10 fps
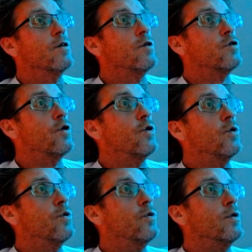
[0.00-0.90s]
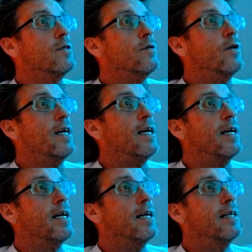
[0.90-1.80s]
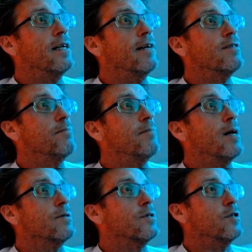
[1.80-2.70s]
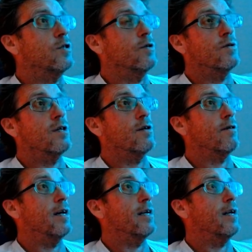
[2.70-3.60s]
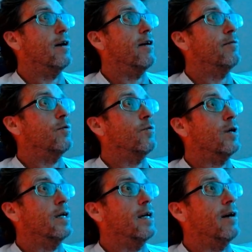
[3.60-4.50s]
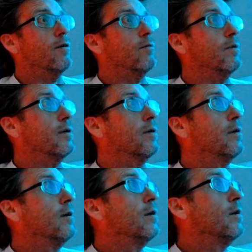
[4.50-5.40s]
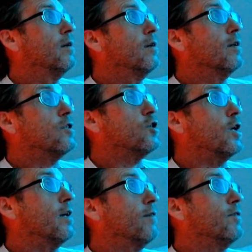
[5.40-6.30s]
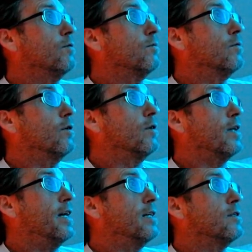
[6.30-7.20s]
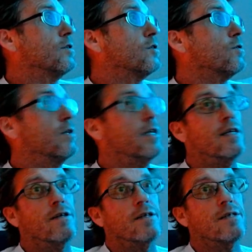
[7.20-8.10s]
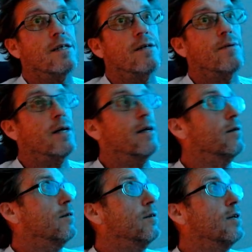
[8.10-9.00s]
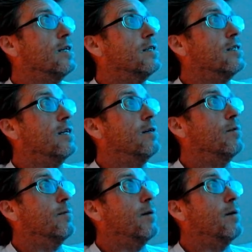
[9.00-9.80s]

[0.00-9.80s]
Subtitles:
So let's go ahead. I have some mouse issues here right now. I've been working out, but I'll show you. If you go to the edge of the screen, you can see well, you can't see it, but